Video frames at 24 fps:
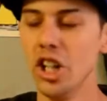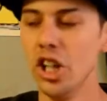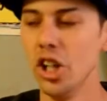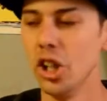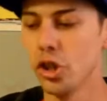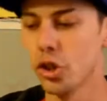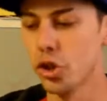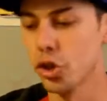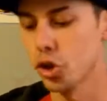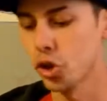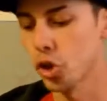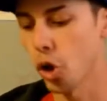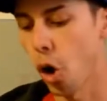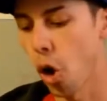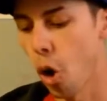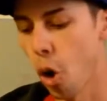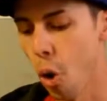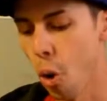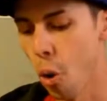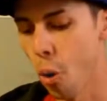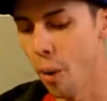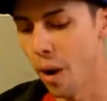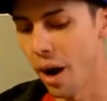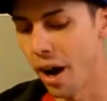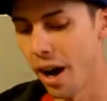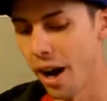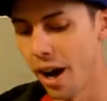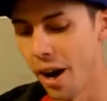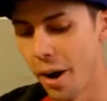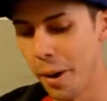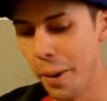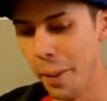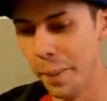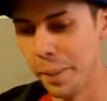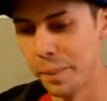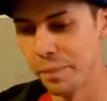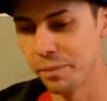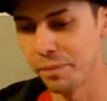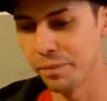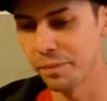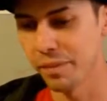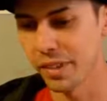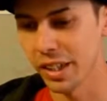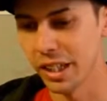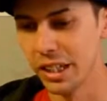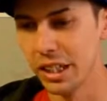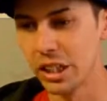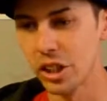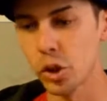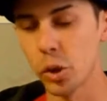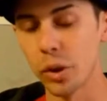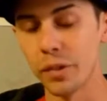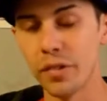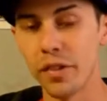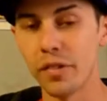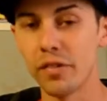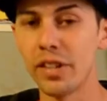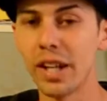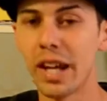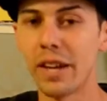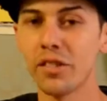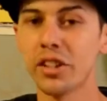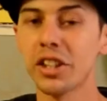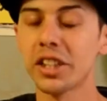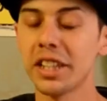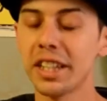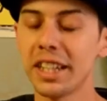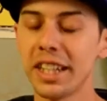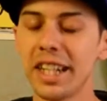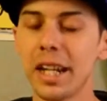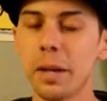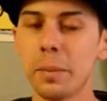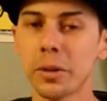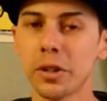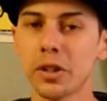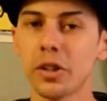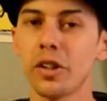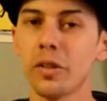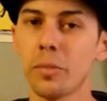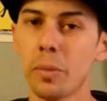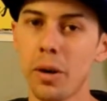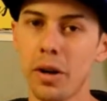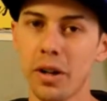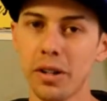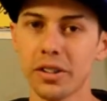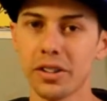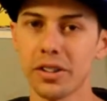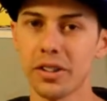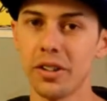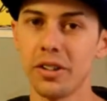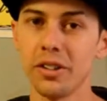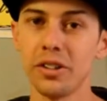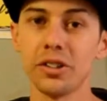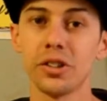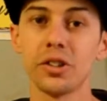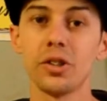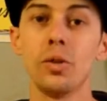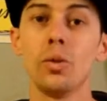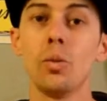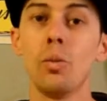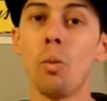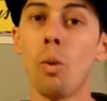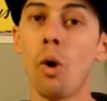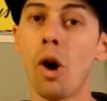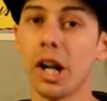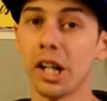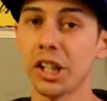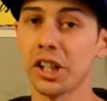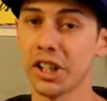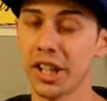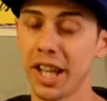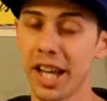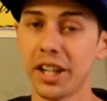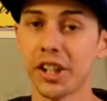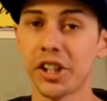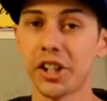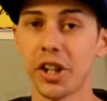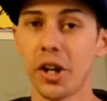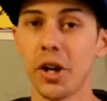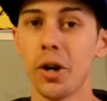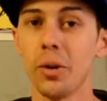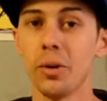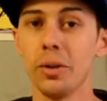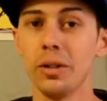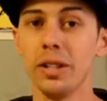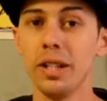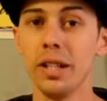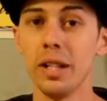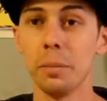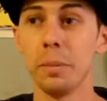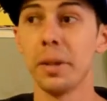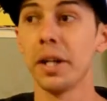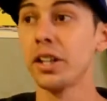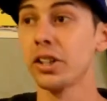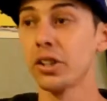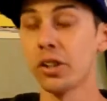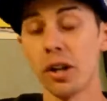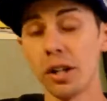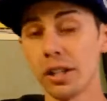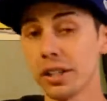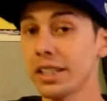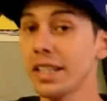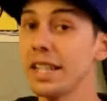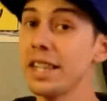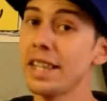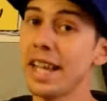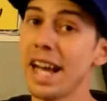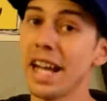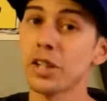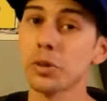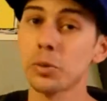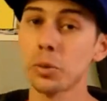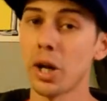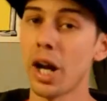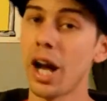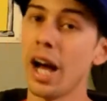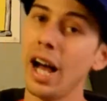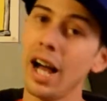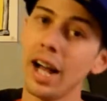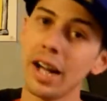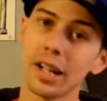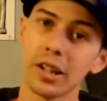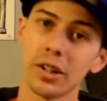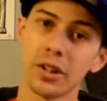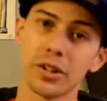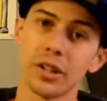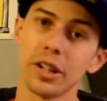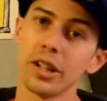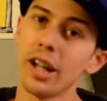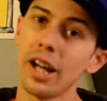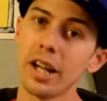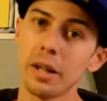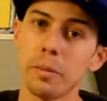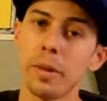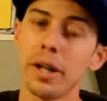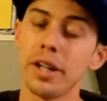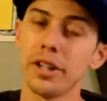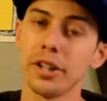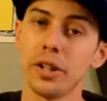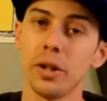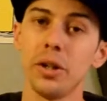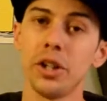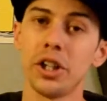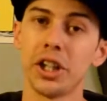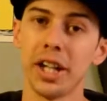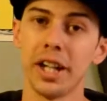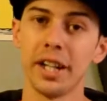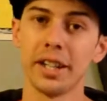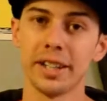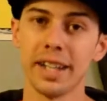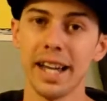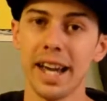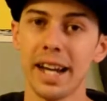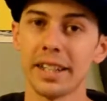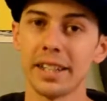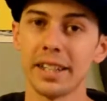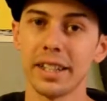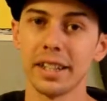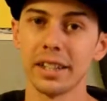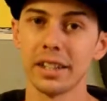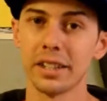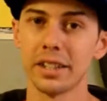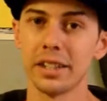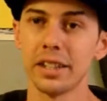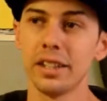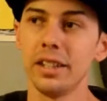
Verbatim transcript: so um, so if you've never seen an episode of pawn stars watch that show because honestly that's where i learned a lot of my negotiating tactics